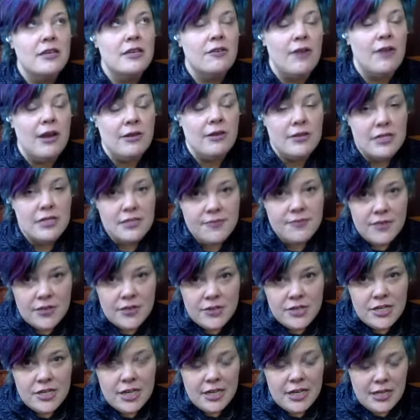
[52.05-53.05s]
The ground has
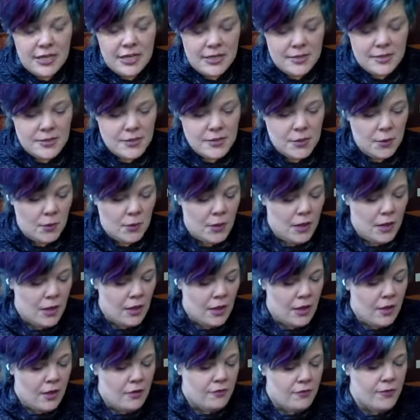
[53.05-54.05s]
felt shaky. So
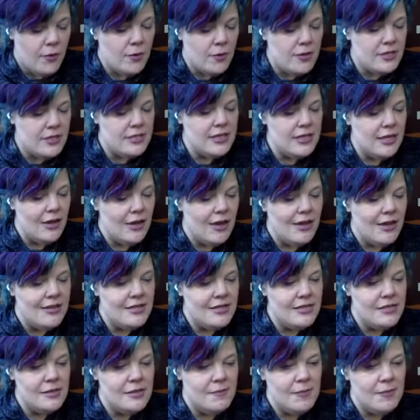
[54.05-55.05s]
focusing
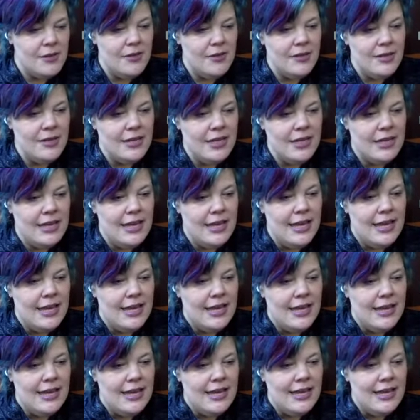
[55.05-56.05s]
on stability
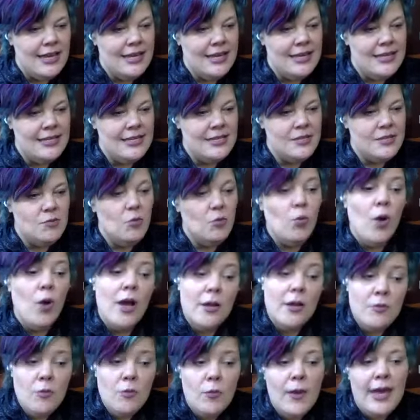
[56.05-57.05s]
is
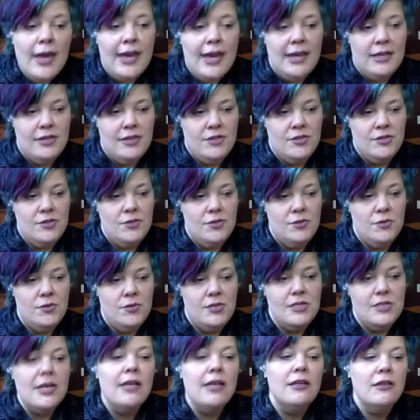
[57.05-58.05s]
one way to
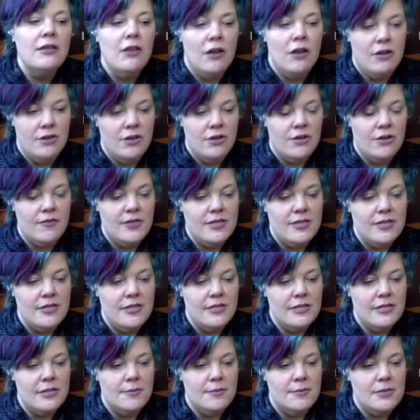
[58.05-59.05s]
settle our nervous
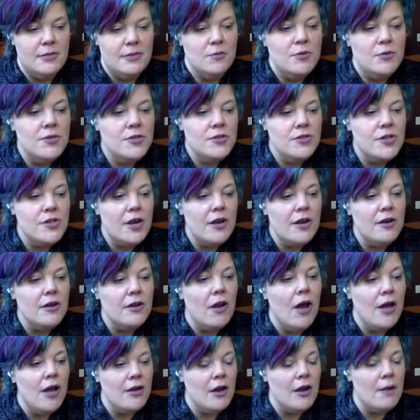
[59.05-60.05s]
systems. And we'll start
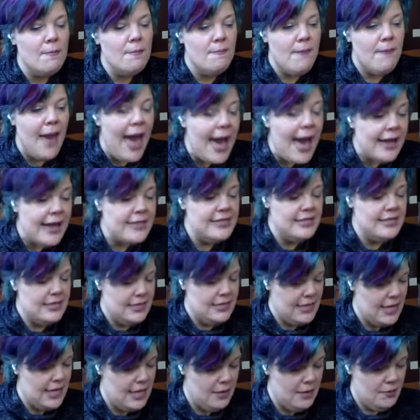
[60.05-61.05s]
on our backs
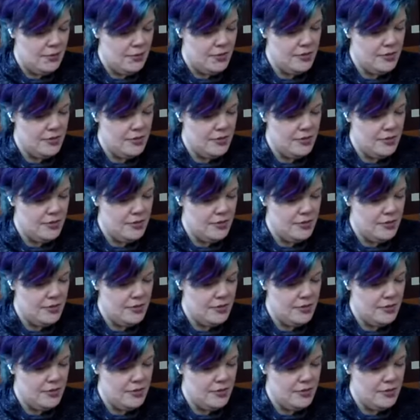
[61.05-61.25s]
today.